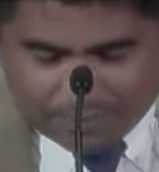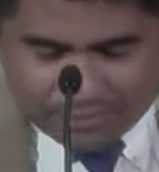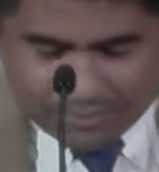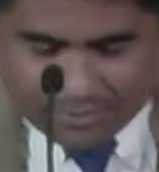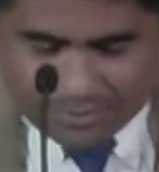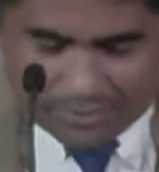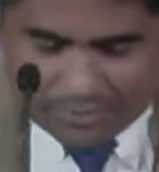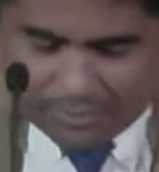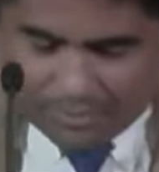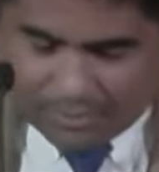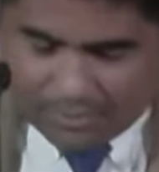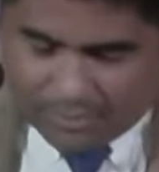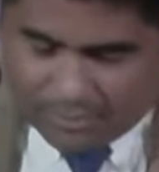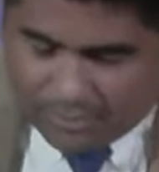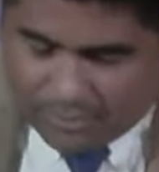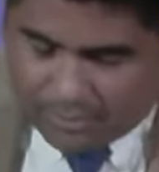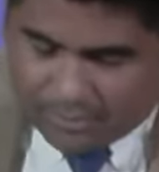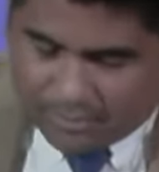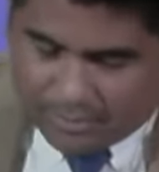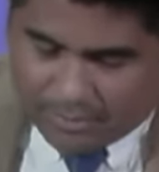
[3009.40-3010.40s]

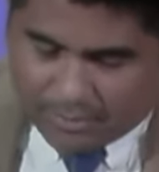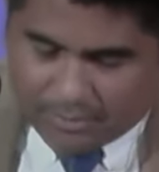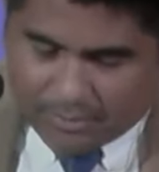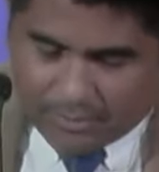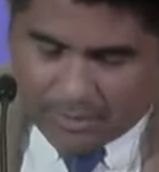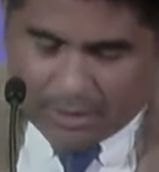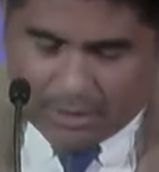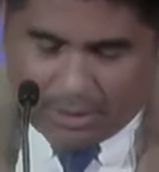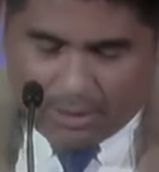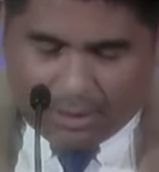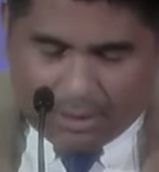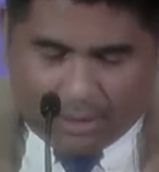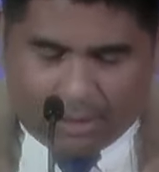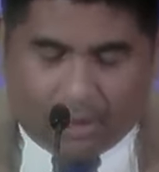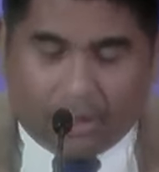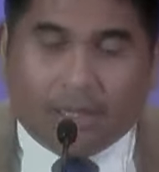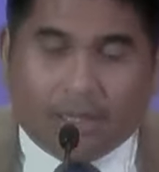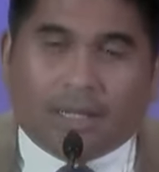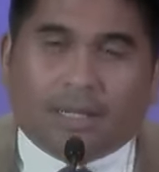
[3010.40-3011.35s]
[no speech]